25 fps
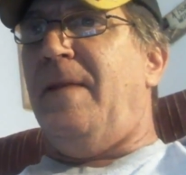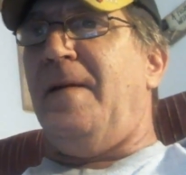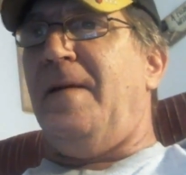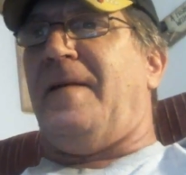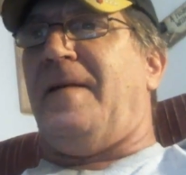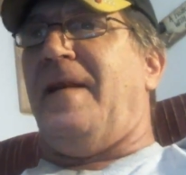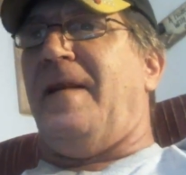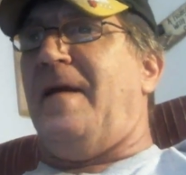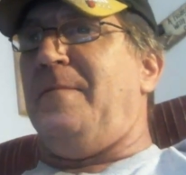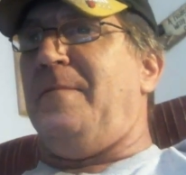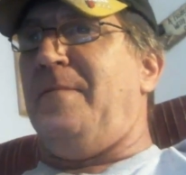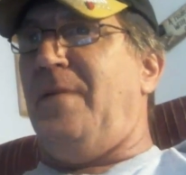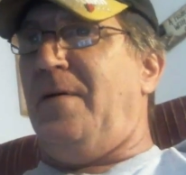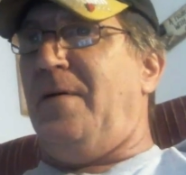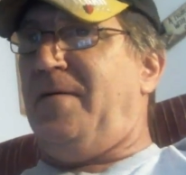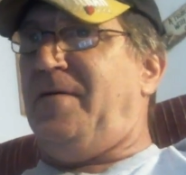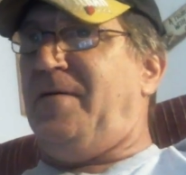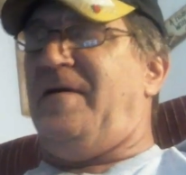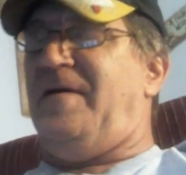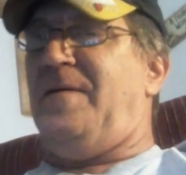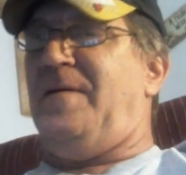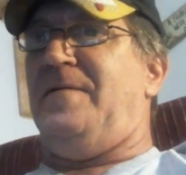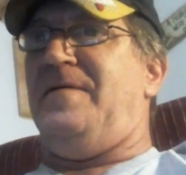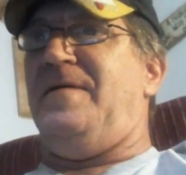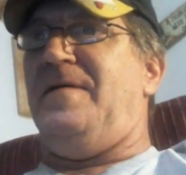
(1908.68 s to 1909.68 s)
look like
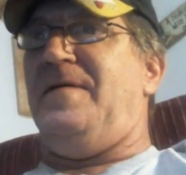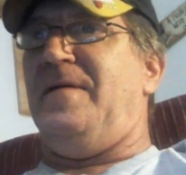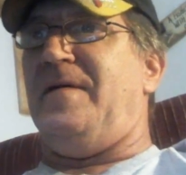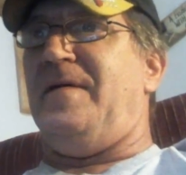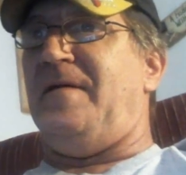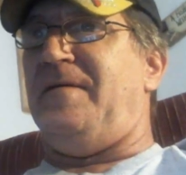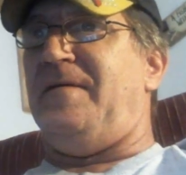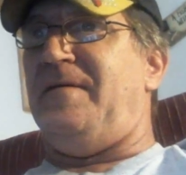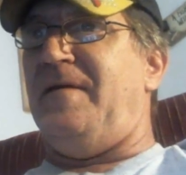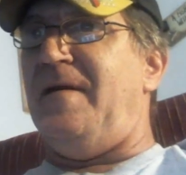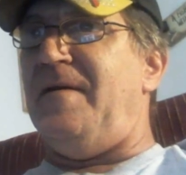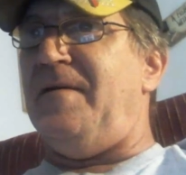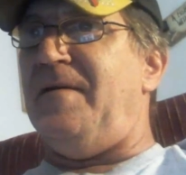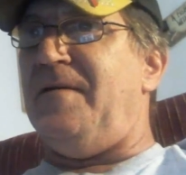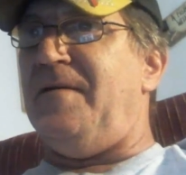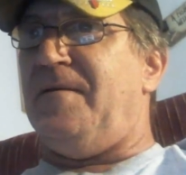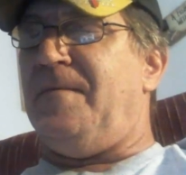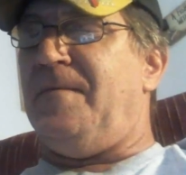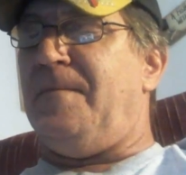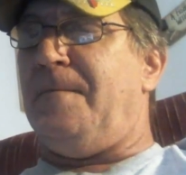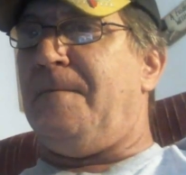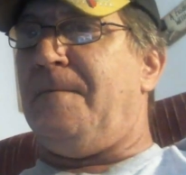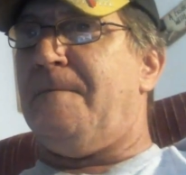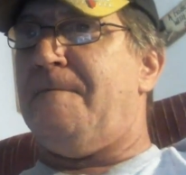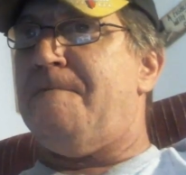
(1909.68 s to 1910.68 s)
bullshit when you look at this.